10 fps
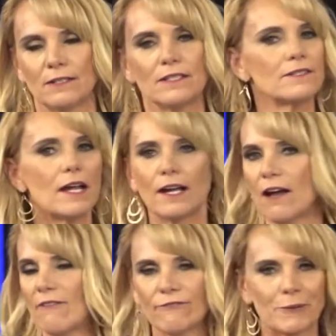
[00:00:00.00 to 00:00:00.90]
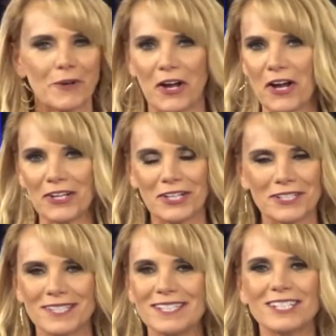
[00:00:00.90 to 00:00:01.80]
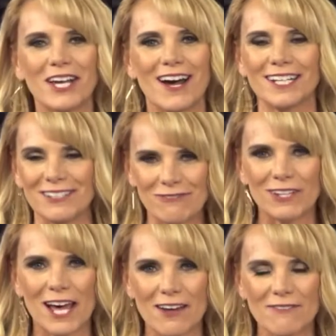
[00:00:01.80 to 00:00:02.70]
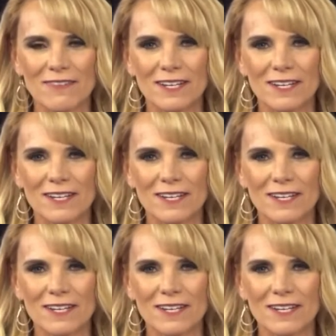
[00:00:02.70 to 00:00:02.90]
does not come from God because He's a God of love.